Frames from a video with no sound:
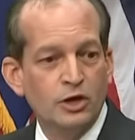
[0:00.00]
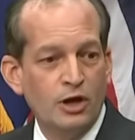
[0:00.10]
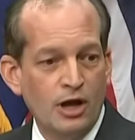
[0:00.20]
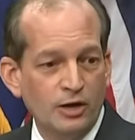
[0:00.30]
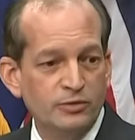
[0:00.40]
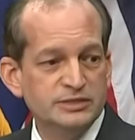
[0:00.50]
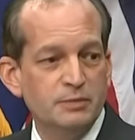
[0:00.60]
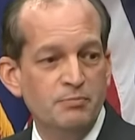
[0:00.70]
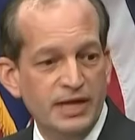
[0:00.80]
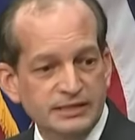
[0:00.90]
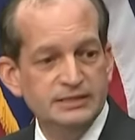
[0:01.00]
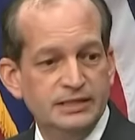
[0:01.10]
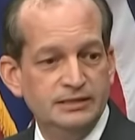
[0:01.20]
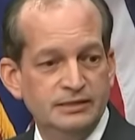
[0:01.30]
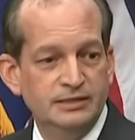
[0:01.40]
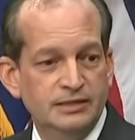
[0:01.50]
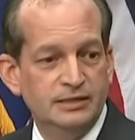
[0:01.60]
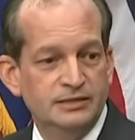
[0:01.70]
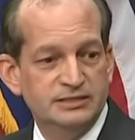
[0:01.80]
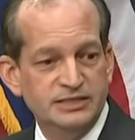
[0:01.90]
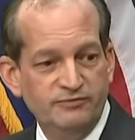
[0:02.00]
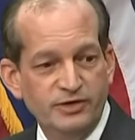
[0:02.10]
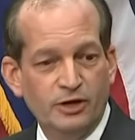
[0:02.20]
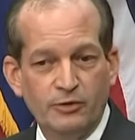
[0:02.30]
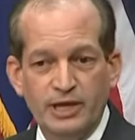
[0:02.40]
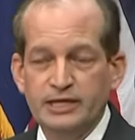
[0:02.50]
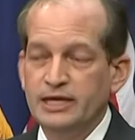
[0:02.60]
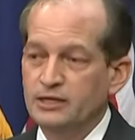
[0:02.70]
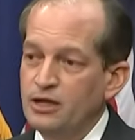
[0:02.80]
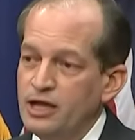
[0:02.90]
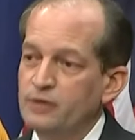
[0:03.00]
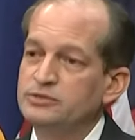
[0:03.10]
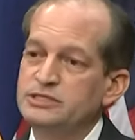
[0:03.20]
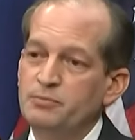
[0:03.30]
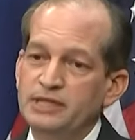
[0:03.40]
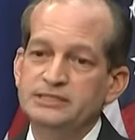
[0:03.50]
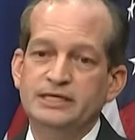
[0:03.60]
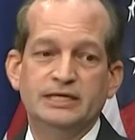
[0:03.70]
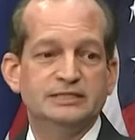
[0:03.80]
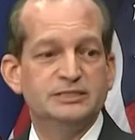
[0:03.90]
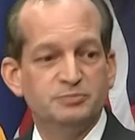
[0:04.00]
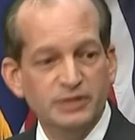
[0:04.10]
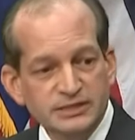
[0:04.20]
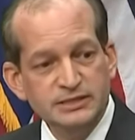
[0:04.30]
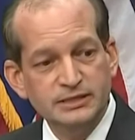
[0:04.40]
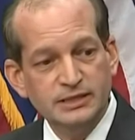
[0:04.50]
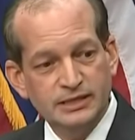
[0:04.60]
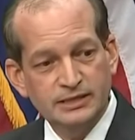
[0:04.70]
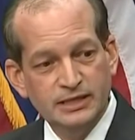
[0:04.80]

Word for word: Congress amended the CVRA, and Congress amended it explicitly